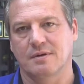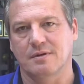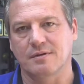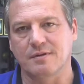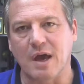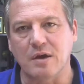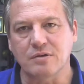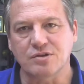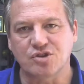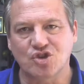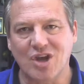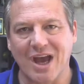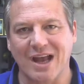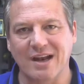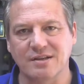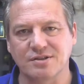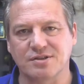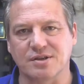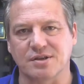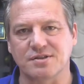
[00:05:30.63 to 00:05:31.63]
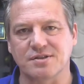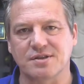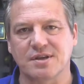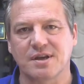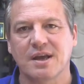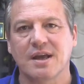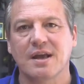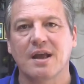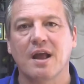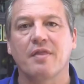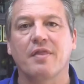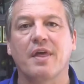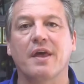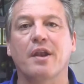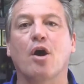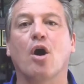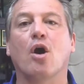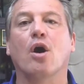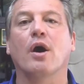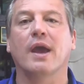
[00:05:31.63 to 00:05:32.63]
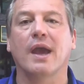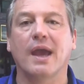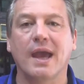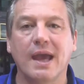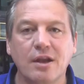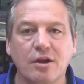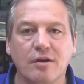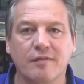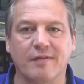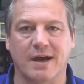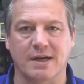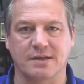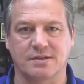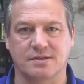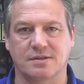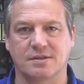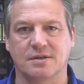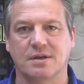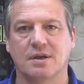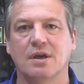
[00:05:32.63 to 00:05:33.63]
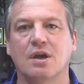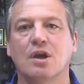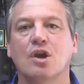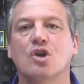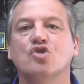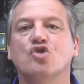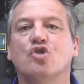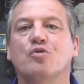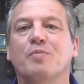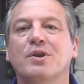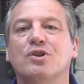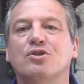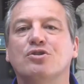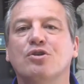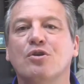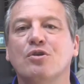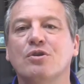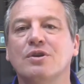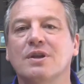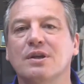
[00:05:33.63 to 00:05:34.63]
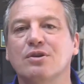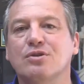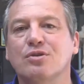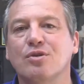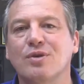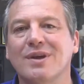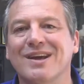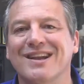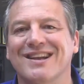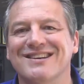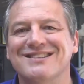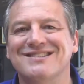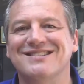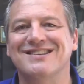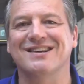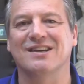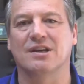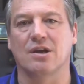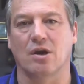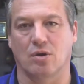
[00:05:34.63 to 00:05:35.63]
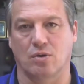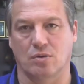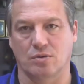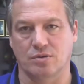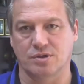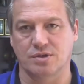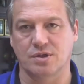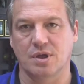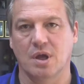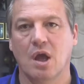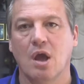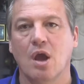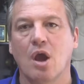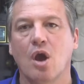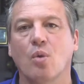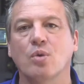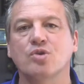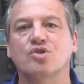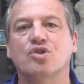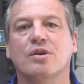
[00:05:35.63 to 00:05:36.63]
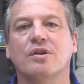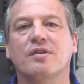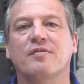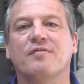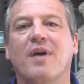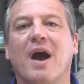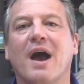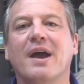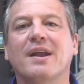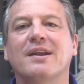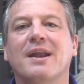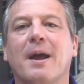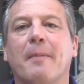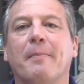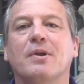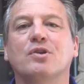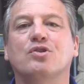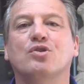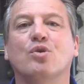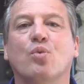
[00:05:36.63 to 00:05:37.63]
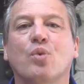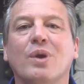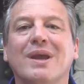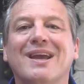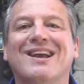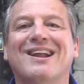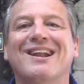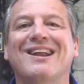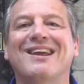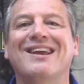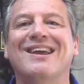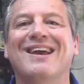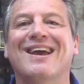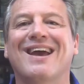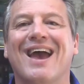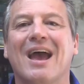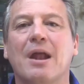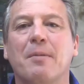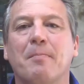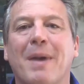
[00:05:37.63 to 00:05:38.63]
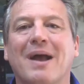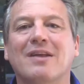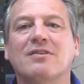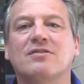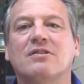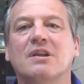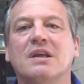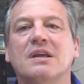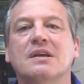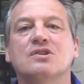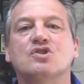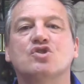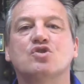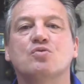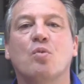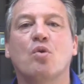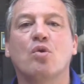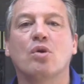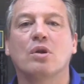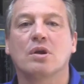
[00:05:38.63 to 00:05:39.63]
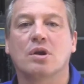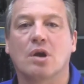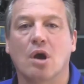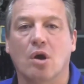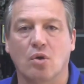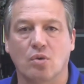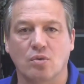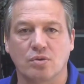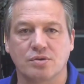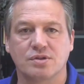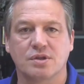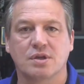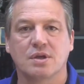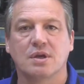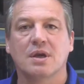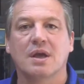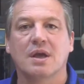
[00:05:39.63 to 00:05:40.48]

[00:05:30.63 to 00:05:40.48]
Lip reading: Those challenges that are ahead of us should be turned into realistic goals, which are divided up into weekly and monthly smaller goals